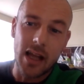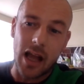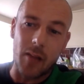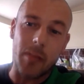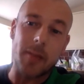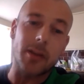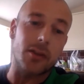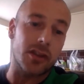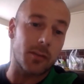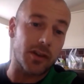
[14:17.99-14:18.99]
Maybe
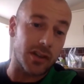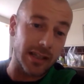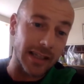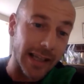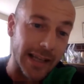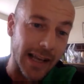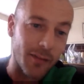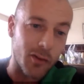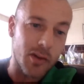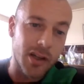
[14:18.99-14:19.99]
not so much at the elite
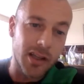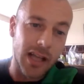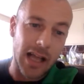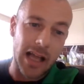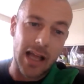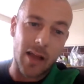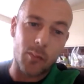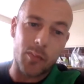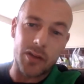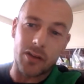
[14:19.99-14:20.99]
level,
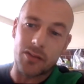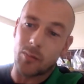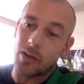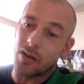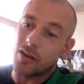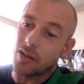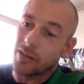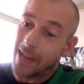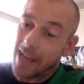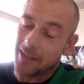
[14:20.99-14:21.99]
but if someone can't
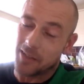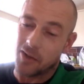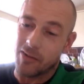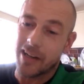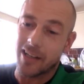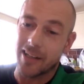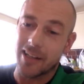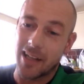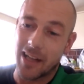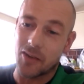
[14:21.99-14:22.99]
land
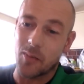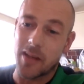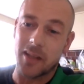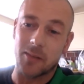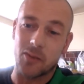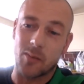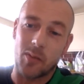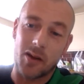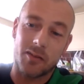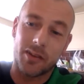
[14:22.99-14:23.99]
correctly and you're making them
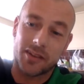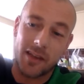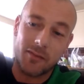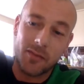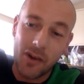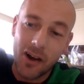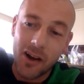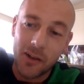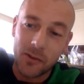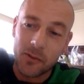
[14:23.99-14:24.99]
jump over 10-foot
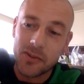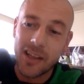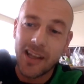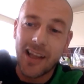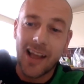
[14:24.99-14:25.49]
hurdles,